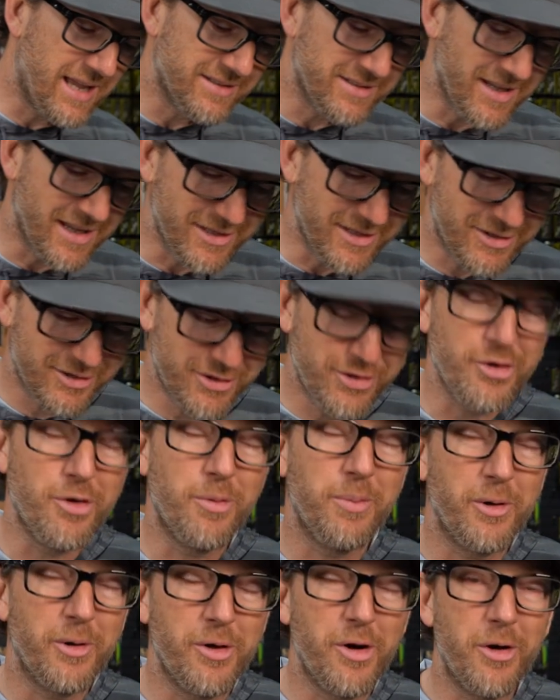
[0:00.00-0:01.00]
is a
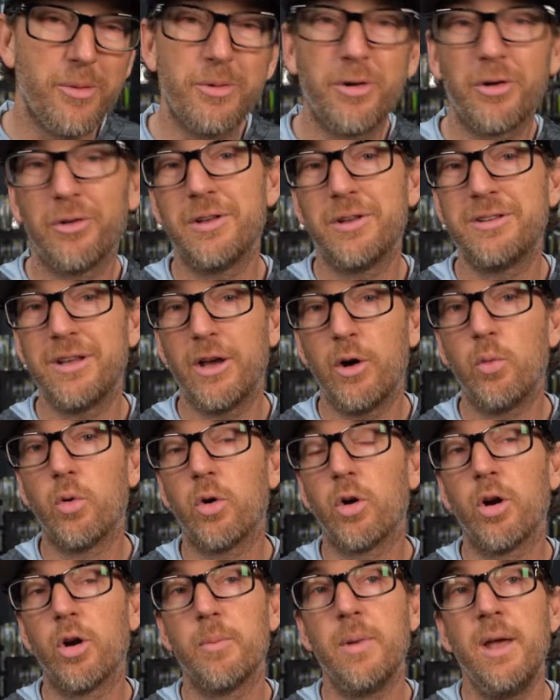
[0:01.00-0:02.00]
super dope curly tail
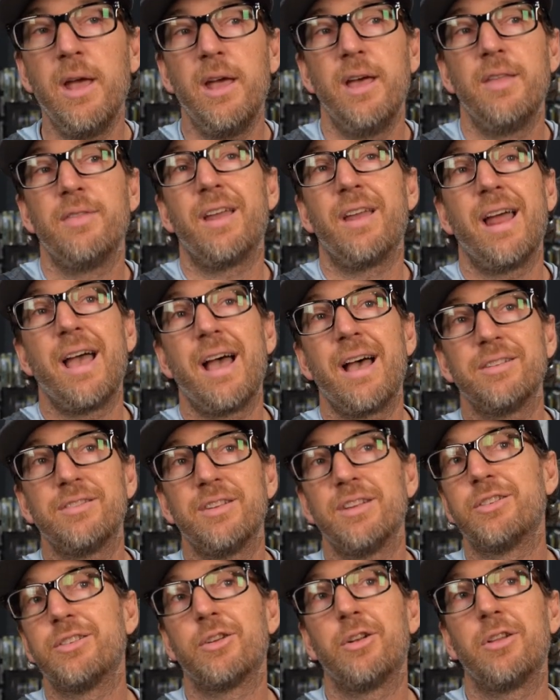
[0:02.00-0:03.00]
worm that has
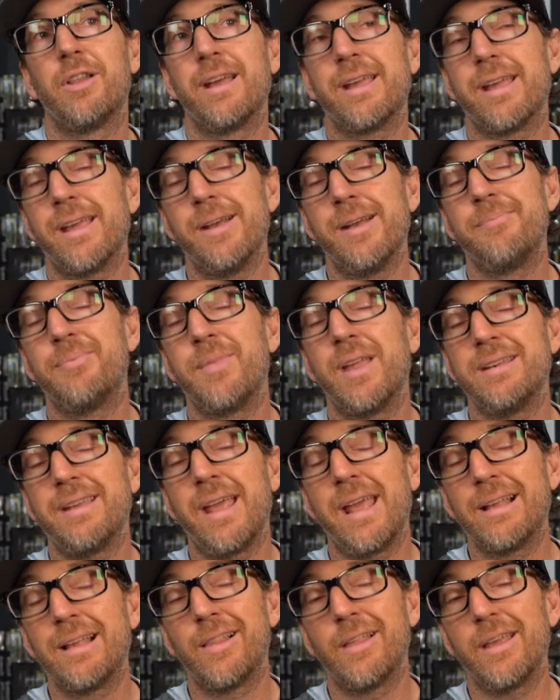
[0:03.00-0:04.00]
these little like
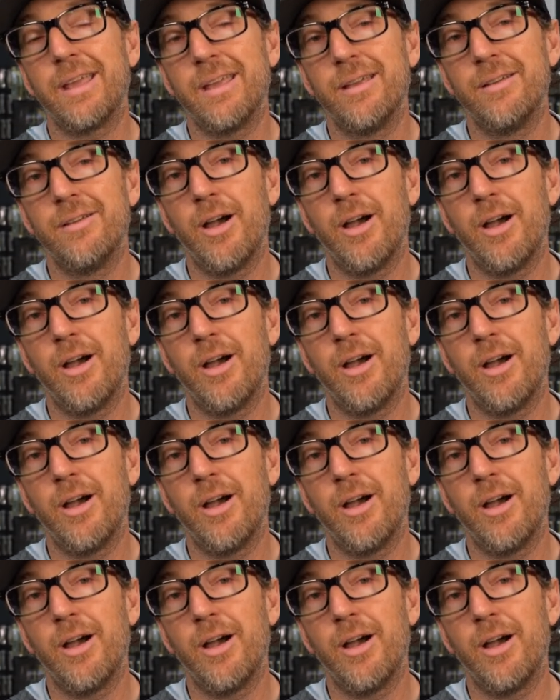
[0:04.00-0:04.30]
dangly